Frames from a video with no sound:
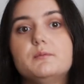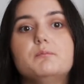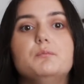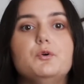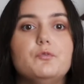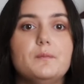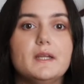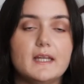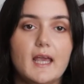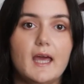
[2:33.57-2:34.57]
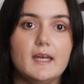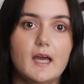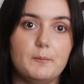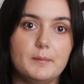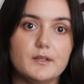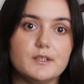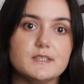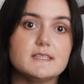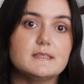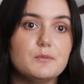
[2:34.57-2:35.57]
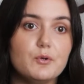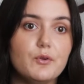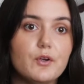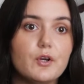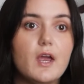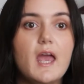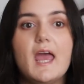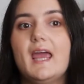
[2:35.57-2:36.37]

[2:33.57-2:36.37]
movement can appear smoother